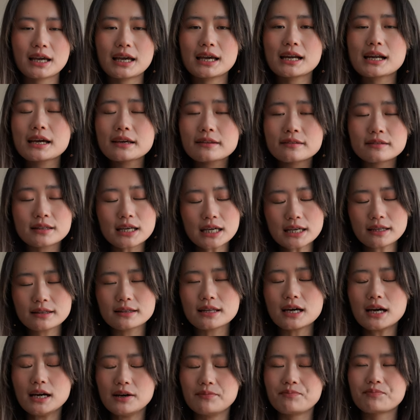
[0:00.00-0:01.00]
And I
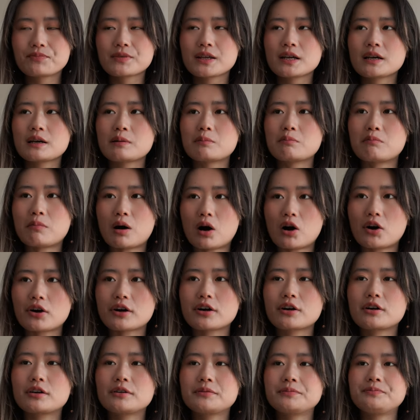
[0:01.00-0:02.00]
think that
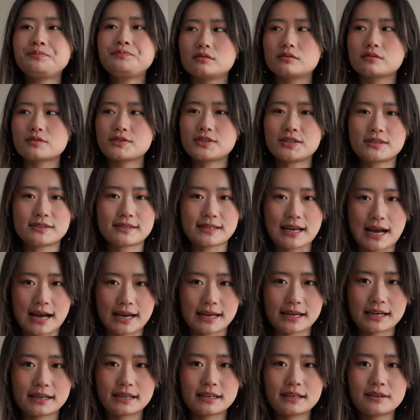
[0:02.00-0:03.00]
modern
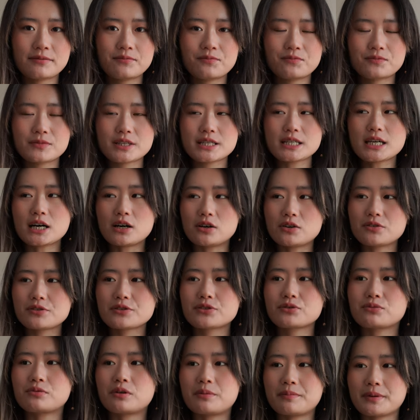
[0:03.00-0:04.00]
society
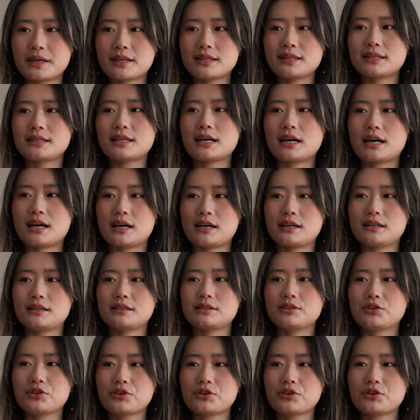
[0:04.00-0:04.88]
tells women that,